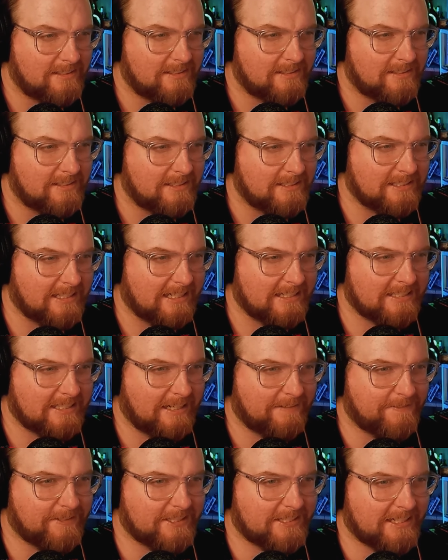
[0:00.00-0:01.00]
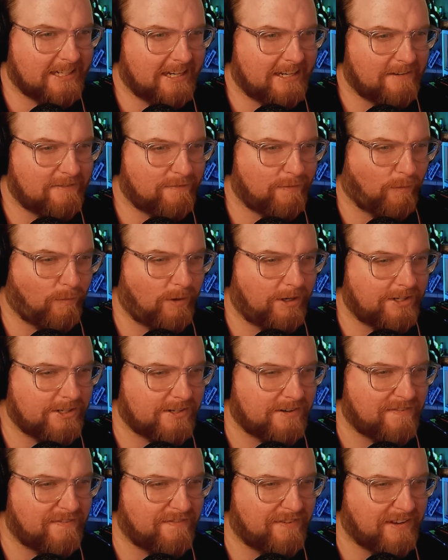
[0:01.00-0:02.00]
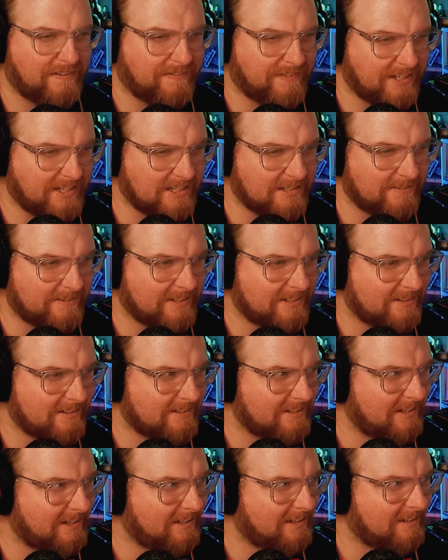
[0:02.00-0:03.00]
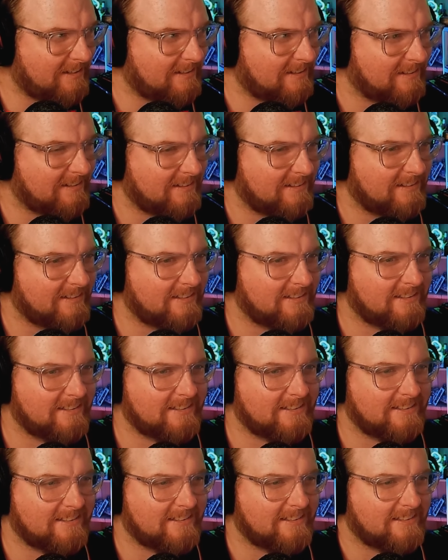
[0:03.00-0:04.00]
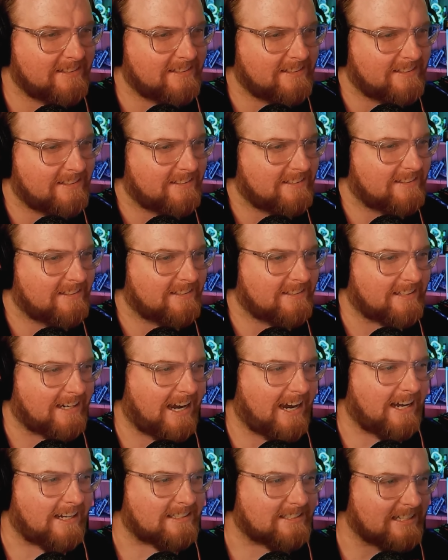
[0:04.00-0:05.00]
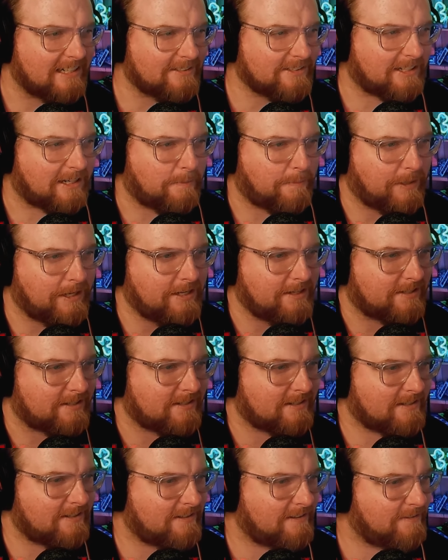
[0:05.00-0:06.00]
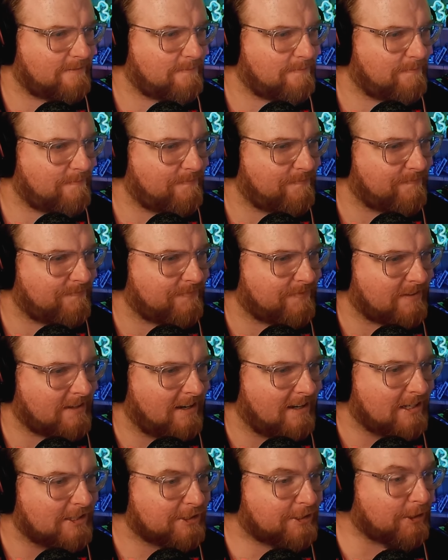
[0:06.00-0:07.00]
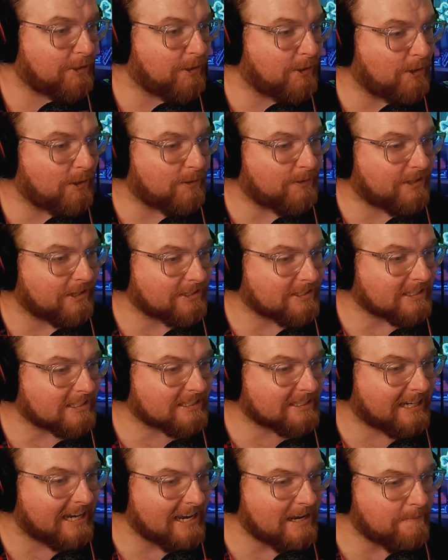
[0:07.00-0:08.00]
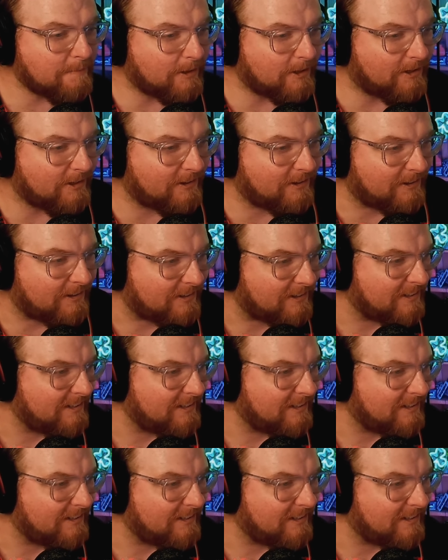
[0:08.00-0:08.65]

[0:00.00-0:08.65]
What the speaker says: Is that safe to say? 40s or 50s with this thing? God, it sounds like a beast. Dude, there's a Scammel.